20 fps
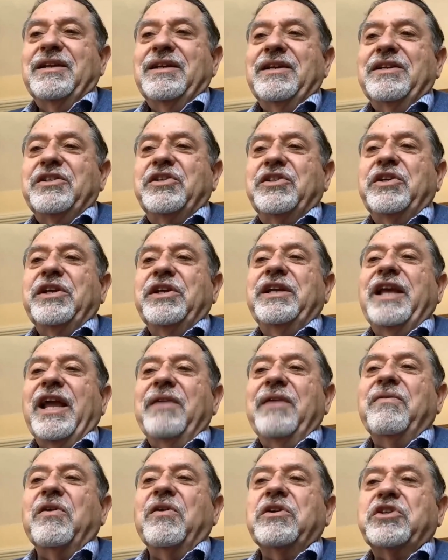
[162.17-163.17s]
She
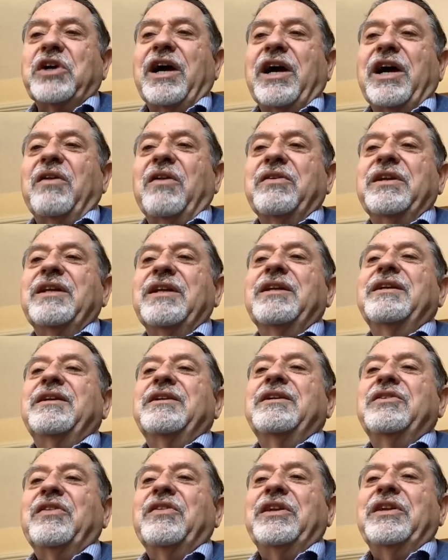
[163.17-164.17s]
gave her child
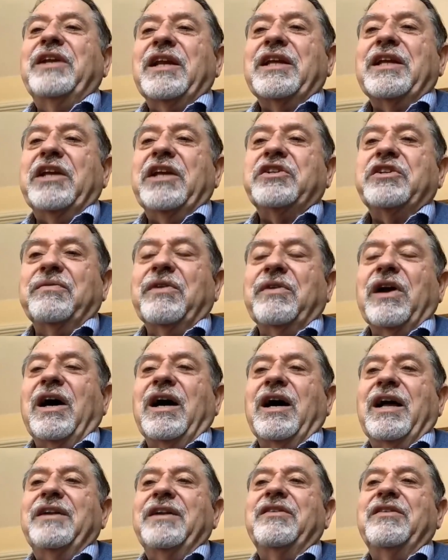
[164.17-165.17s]
to the dedication of
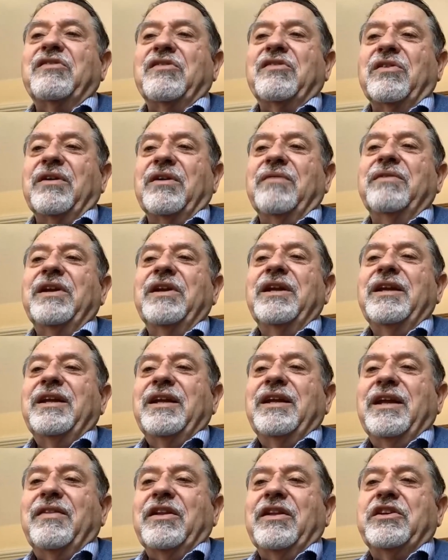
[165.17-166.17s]
God to serve
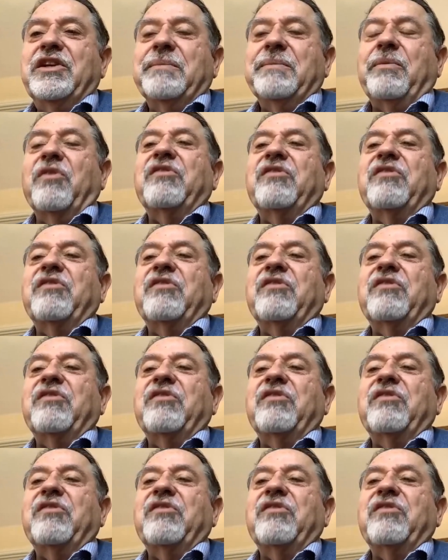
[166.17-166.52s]
in the temple.